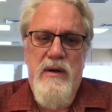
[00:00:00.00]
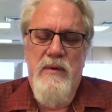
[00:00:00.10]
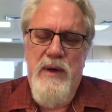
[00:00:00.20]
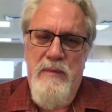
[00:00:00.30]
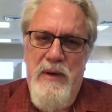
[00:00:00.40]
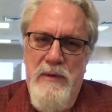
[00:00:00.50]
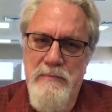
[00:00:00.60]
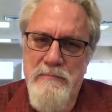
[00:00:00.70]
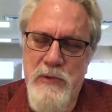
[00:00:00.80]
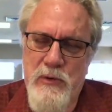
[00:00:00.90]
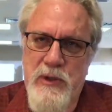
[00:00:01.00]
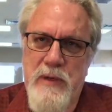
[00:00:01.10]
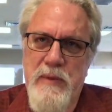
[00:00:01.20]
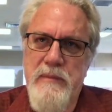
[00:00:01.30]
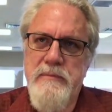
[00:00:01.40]
Wait a minute. Hold on
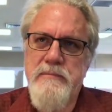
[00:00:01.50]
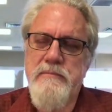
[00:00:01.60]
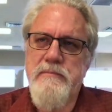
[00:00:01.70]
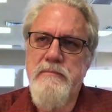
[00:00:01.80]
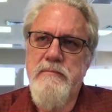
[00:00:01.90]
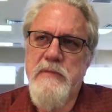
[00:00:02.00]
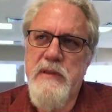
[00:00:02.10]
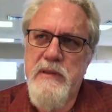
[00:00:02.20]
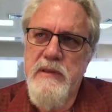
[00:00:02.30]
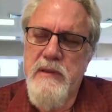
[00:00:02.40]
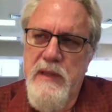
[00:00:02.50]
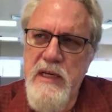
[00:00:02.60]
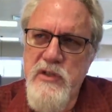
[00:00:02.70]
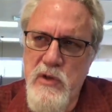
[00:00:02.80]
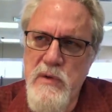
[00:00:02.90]
a minute. They
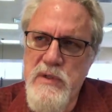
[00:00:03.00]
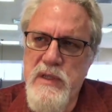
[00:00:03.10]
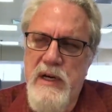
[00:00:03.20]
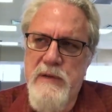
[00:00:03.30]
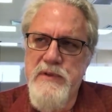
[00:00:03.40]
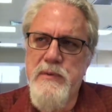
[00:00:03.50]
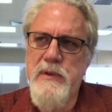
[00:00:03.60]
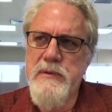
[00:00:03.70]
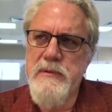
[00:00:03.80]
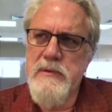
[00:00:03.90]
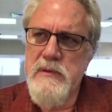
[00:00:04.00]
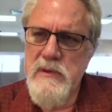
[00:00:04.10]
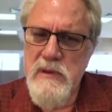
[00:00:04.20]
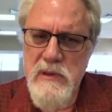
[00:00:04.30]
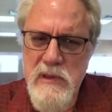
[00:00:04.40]
chose the Hafs one?
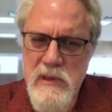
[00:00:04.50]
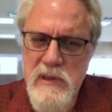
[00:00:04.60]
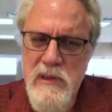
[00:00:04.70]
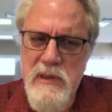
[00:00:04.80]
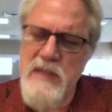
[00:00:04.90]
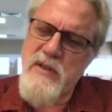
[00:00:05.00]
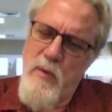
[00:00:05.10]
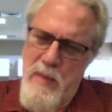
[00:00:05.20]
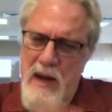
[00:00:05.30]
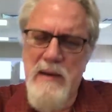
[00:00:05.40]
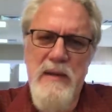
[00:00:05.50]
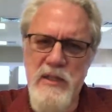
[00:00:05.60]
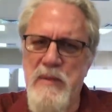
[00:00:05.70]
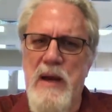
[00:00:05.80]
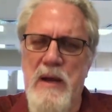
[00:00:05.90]
Let's go back. Let's
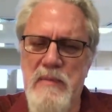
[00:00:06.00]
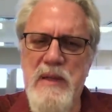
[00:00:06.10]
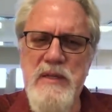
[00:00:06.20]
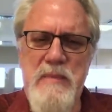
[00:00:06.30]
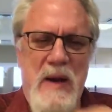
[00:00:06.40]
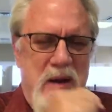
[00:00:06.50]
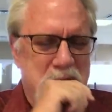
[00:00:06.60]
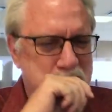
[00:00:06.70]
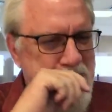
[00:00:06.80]
back up.